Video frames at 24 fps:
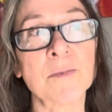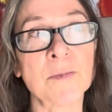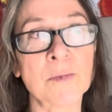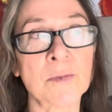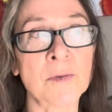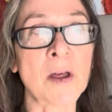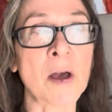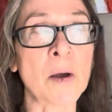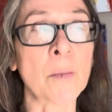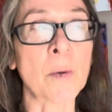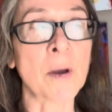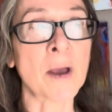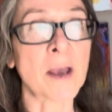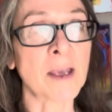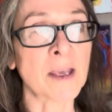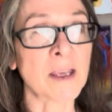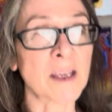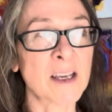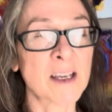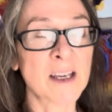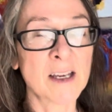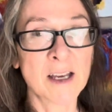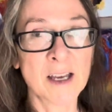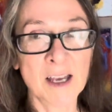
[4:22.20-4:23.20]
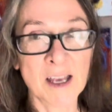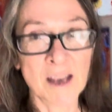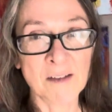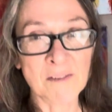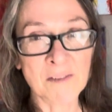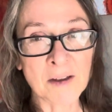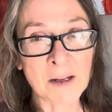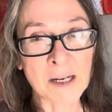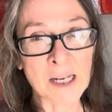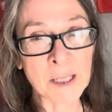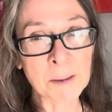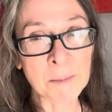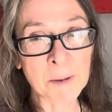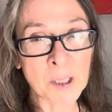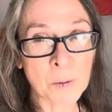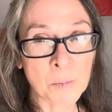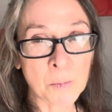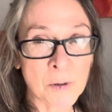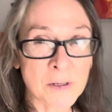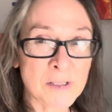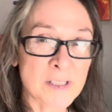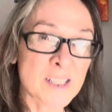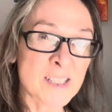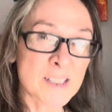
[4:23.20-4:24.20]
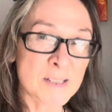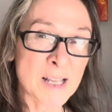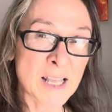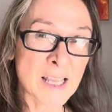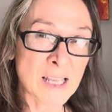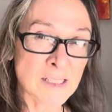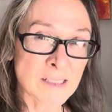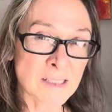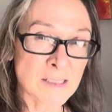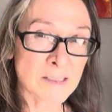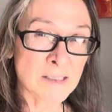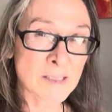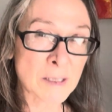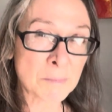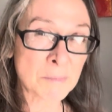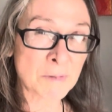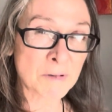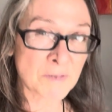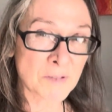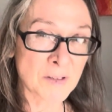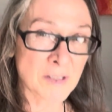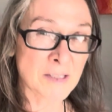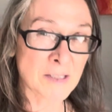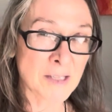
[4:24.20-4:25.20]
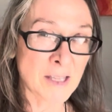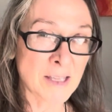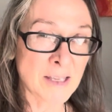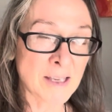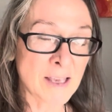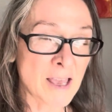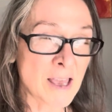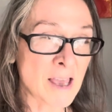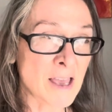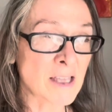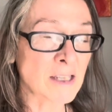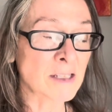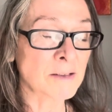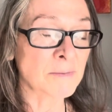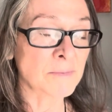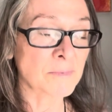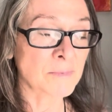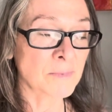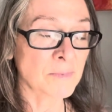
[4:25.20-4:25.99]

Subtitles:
that way if anybody wants to take some of it, they can.